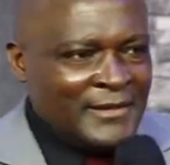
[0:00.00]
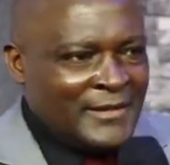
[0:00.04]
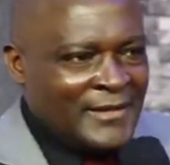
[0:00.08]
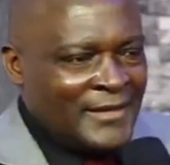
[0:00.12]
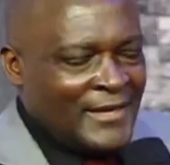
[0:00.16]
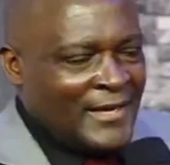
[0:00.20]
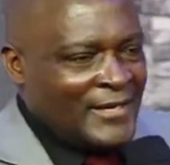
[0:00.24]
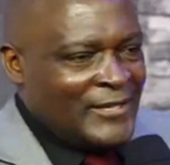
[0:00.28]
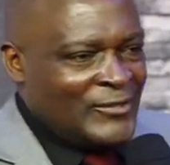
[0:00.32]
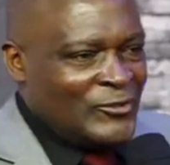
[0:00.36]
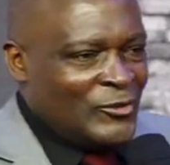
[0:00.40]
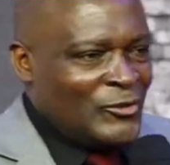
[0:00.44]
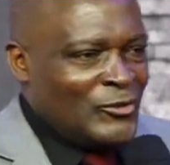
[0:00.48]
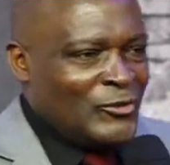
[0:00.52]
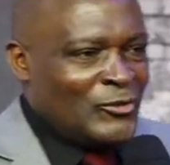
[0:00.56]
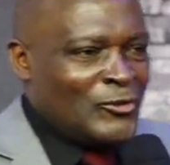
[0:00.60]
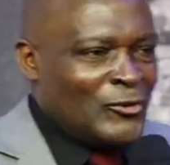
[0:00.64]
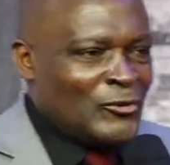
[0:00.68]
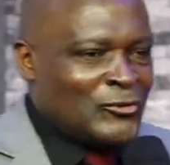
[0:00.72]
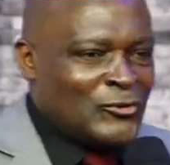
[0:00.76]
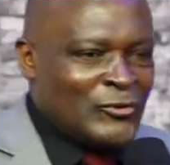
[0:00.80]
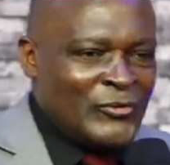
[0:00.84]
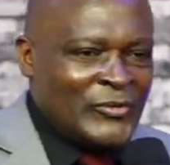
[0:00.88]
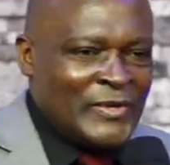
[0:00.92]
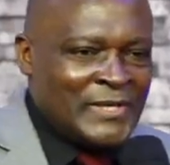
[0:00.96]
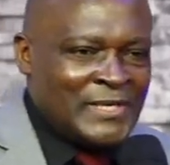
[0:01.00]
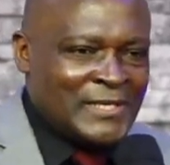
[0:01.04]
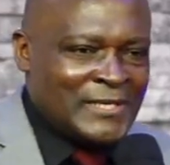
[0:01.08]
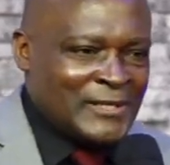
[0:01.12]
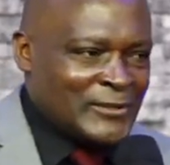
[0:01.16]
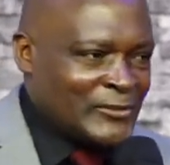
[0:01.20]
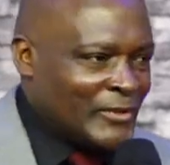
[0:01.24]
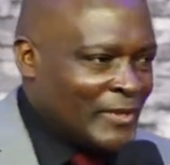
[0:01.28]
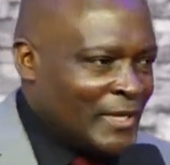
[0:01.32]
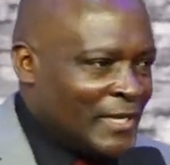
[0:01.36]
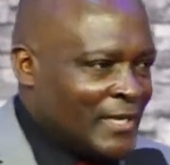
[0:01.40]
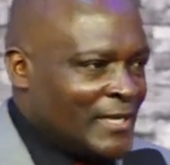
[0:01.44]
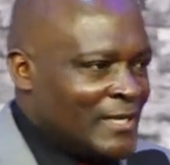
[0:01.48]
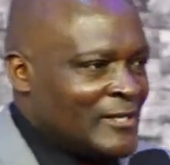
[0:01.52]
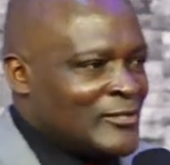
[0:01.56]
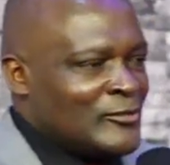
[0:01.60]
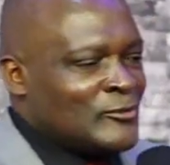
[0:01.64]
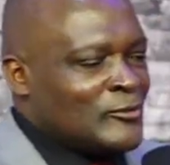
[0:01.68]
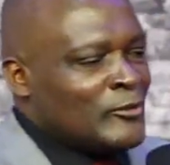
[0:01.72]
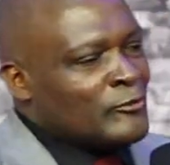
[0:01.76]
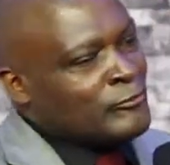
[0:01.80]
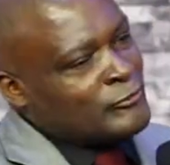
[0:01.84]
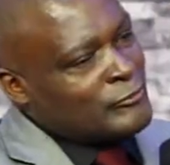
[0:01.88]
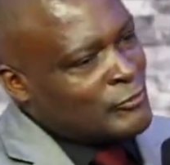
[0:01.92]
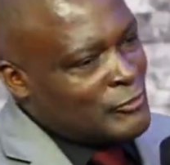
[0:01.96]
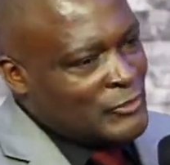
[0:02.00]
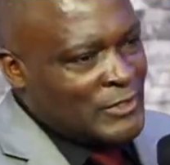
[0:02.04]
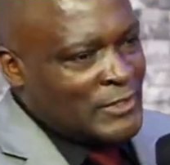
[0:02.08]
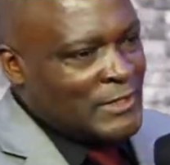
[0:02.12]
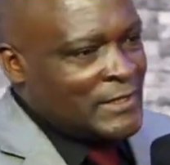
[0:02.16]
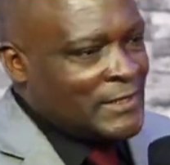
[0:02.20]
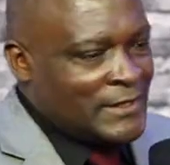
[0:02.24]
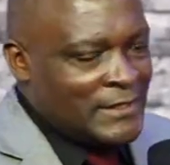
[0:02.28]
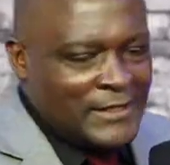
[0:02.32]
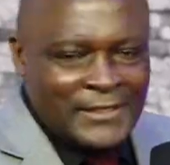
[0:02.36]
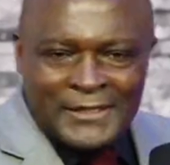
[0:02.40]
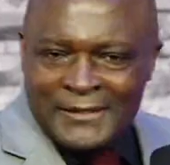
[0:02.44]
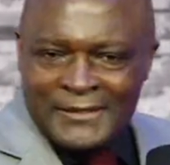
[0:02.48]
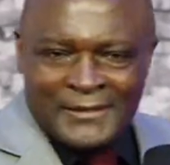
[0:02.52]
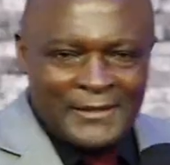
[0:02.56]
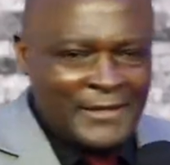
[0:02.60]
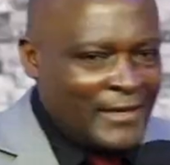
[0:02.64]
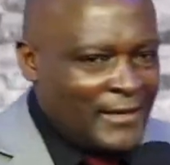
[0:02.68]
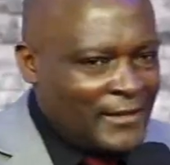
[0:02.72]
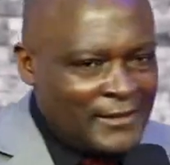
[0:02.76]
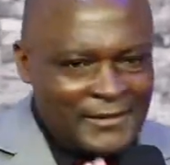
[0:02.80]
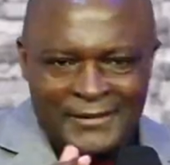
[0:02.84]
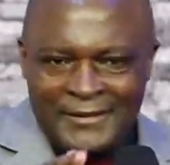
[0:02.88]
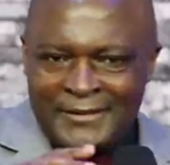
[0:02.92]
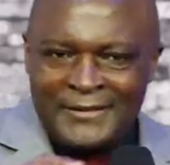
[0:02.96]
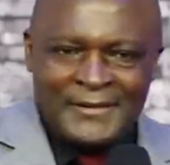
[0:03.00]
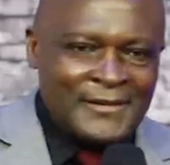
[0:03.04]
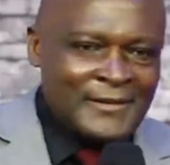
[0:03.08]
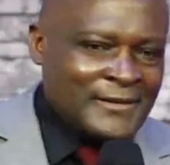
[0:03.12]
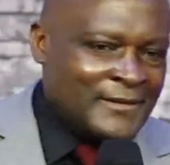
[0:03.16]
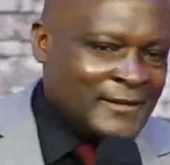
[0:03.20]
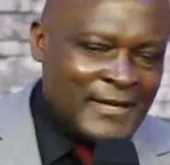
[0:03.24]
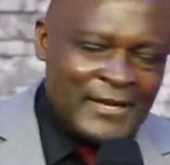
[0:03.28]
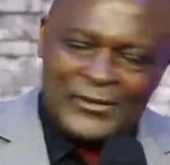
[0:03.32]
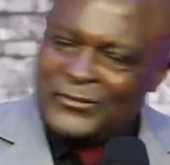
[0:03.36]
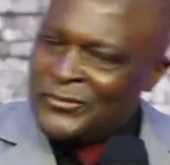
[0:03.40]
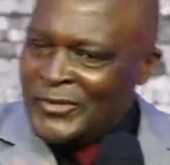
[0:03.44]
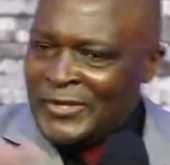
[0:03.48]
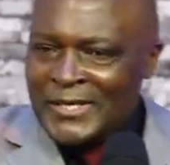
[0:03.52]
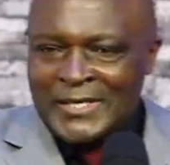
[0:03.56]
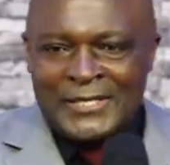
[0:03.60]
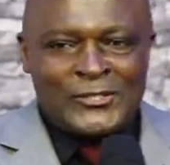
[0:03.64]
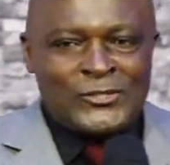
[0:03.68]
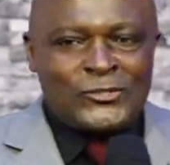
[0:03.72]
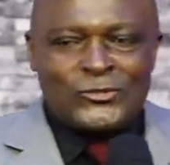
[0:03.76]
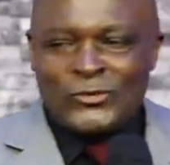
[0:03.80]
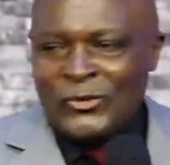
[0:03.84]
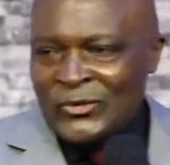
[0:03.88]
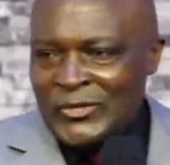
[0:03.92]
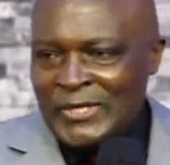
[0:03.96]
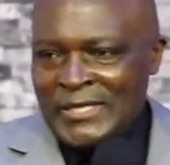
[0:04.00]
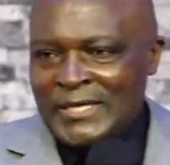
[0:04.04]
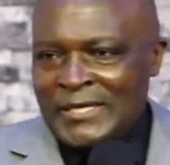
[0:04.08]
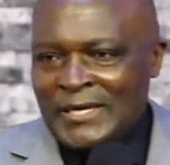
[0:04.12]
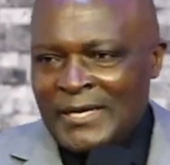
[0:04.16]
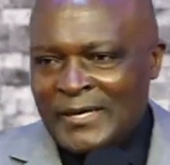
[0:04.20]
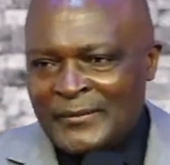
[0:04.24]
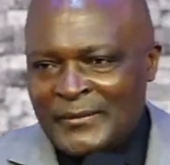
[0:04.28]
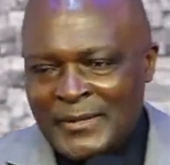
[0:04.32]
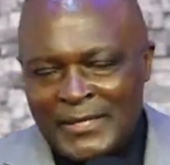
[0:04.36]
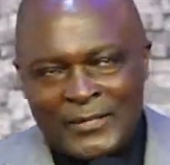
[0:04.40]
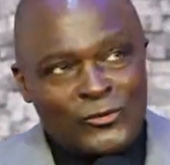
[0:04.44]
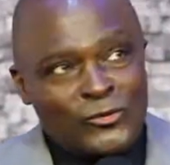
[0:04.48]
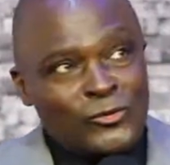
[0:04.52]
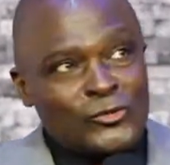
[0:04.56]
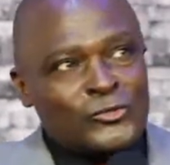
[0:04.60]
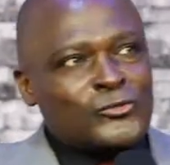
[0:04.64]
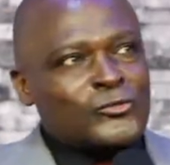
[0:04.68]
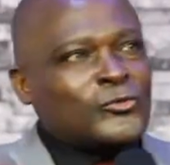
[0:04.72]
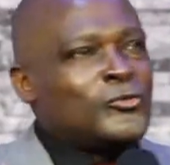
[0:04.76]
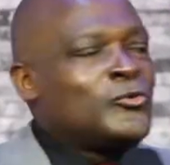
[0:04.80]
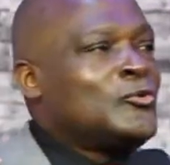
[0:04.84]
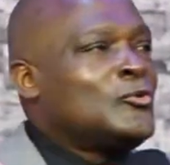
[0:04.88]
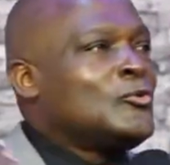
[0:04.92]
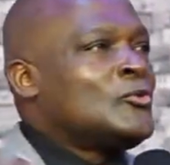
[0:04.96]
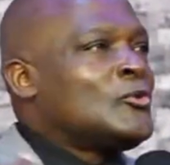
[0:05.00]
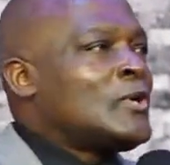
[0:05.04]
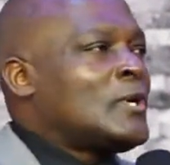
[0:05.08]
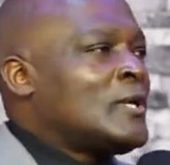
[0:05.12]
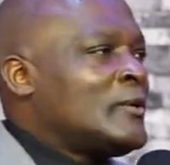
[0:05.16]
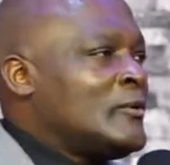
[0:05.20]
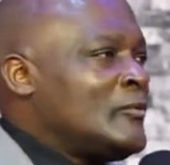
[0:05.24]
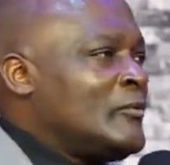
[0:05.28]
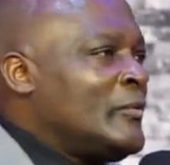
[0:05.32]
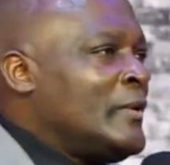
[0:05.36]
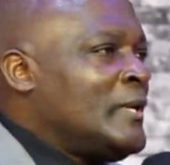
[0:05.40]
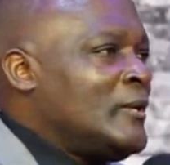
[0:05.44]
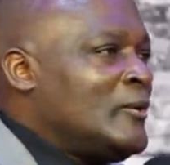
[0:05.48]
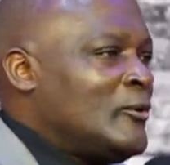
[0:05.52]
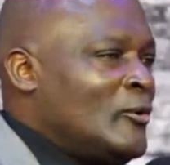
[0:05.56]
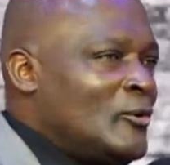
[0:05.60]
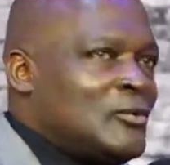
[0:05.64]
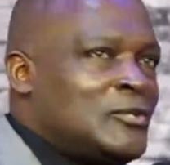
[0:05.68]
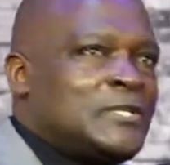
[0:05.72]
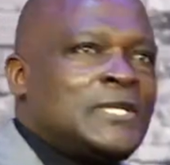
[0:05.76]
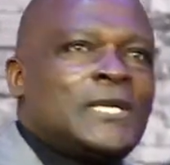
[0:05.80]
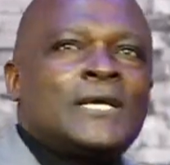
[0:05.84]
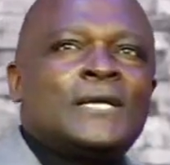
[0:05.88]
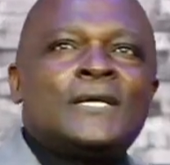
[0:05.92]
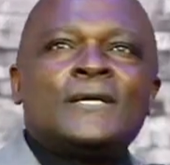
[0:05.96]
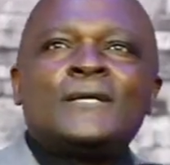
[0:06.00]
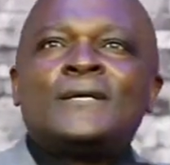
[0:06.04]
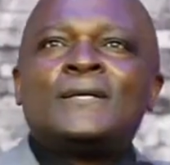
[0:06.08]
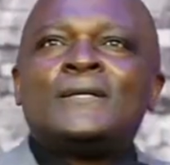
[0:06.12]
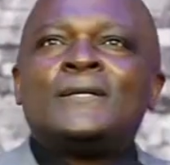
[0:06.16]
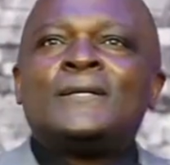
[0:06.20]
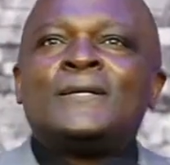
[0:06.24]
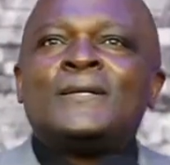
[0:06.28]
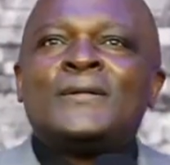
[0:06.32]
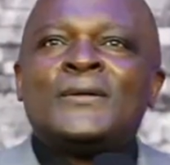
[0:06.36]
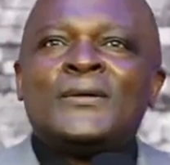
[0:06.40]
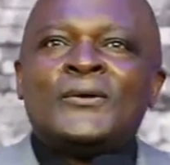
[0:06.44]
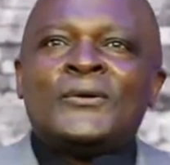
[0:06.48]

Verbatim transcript: I don't go to meetings where there's no food. Uh, that, that, one is known here. But those who may not, uh,